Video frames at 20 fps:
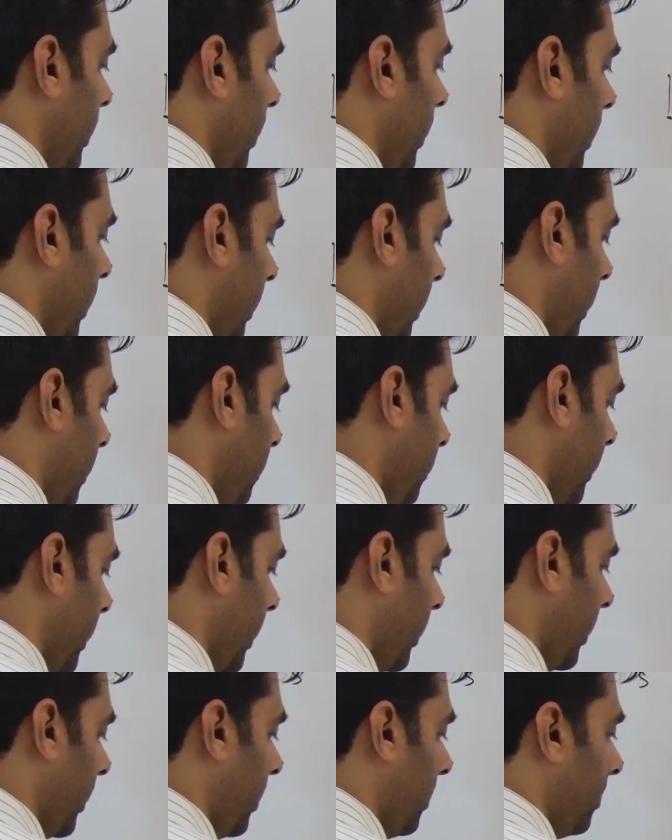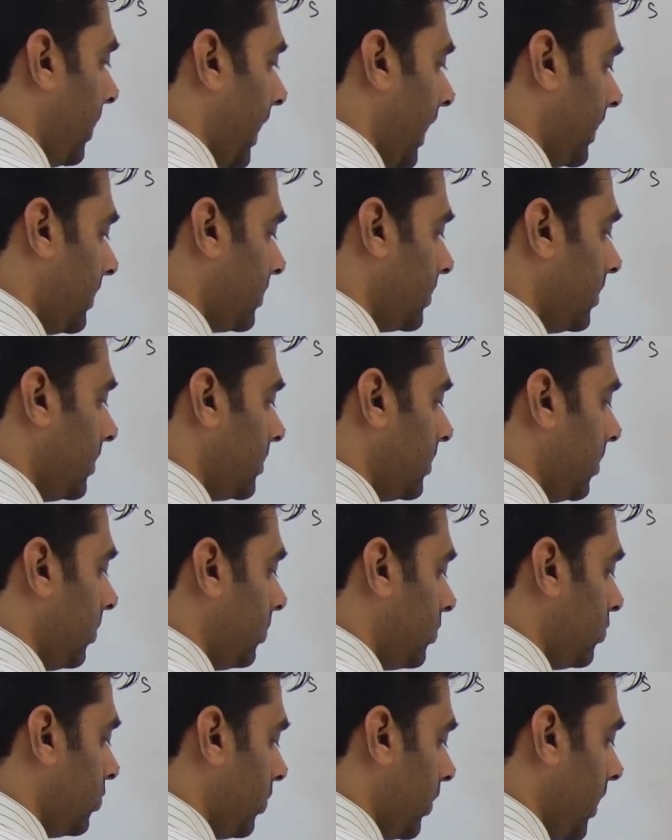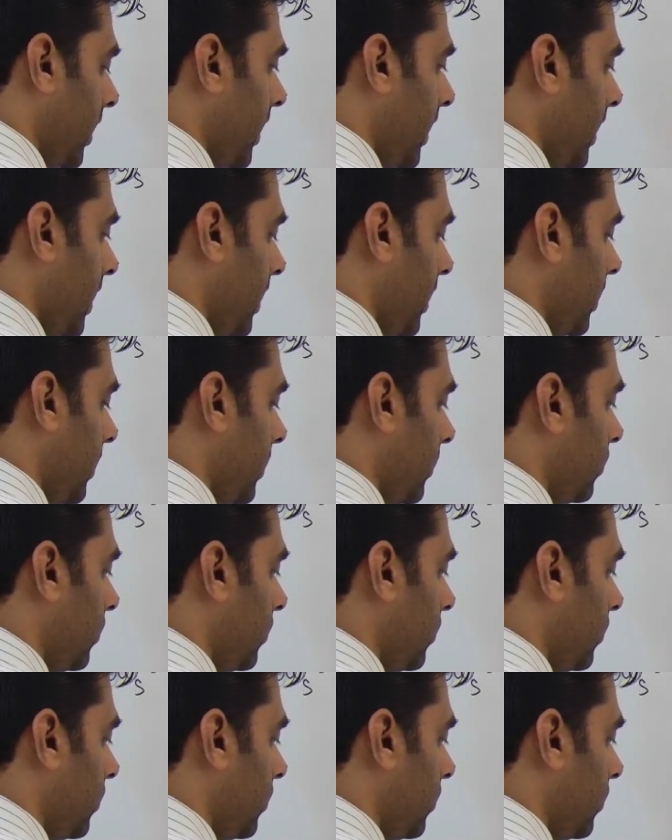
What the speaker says: M and M cancels out. So A is